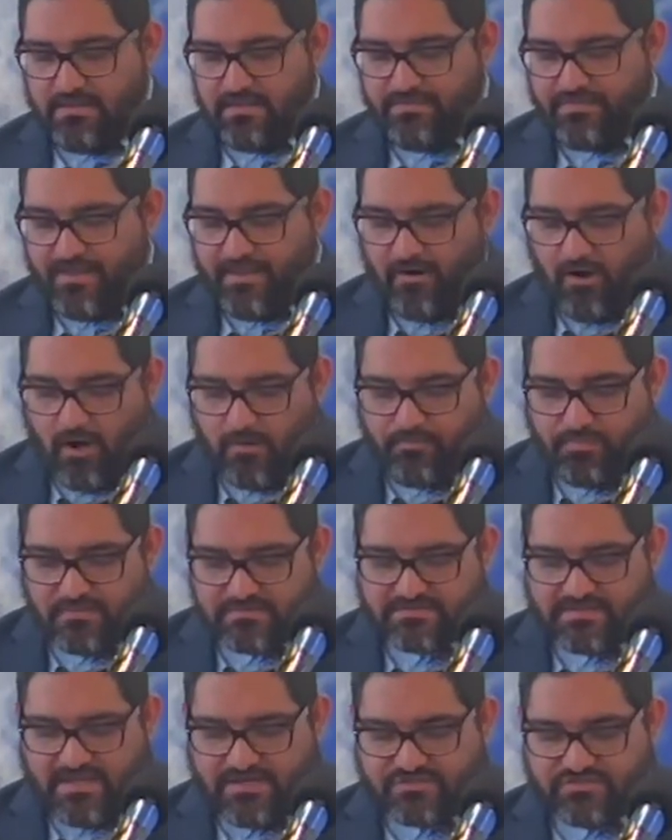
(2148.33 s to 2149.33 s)
that our
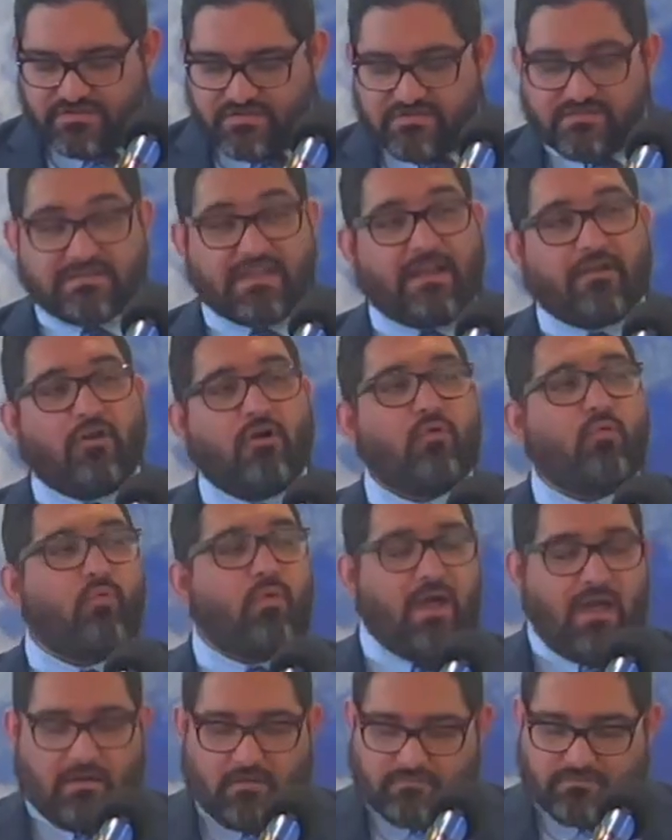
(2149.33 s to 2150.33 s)
possessions and our
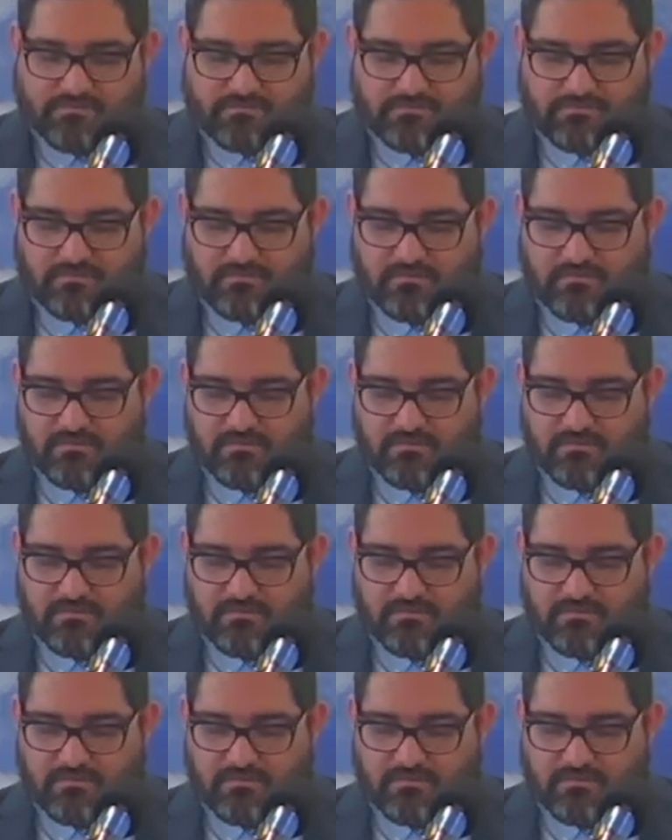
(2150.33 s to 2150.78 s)
wealth